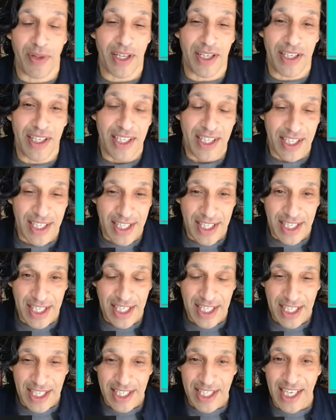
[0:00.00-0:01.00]

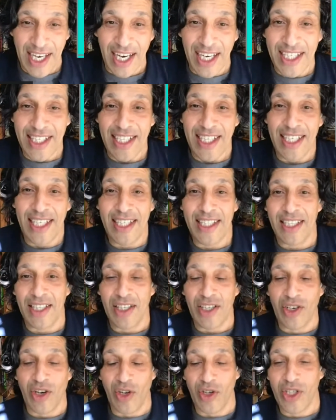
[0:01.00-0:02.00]
the ideas
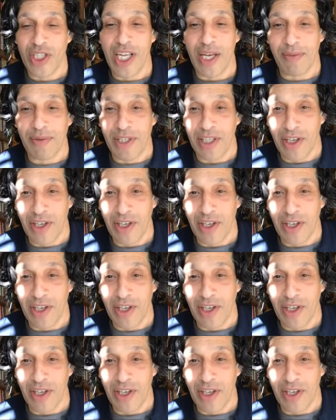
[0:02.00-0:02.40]
and the concepts